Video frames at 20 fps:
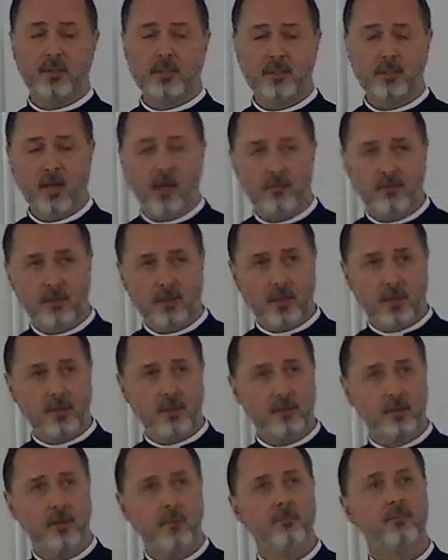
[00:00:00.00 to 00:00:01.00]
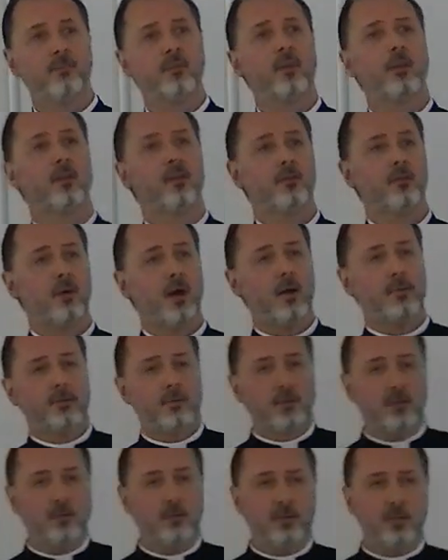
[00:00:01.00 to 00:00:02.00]
the 70s,
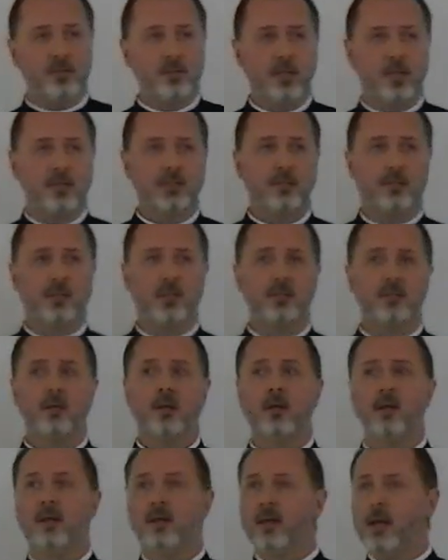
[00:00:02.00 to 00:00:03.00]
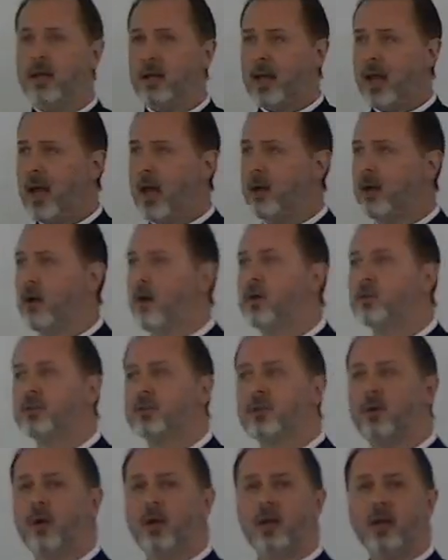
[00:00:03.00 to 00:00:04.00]
throughout to the 60s, it had
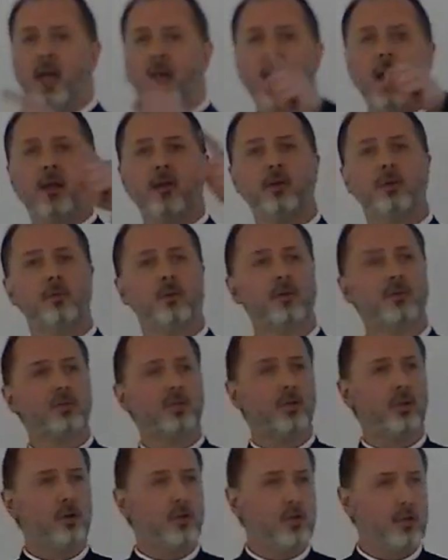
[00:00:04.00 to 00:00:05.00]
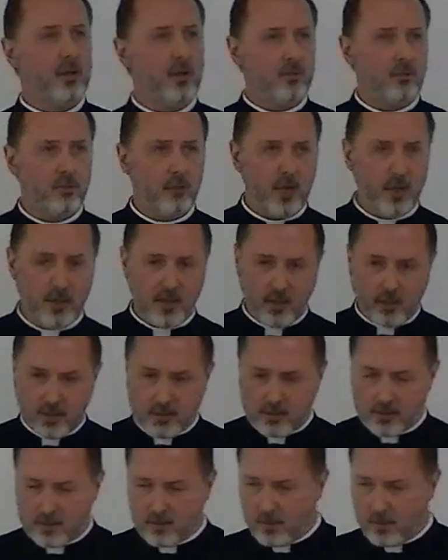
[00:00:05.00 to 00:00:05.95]
also an annual turning of readings.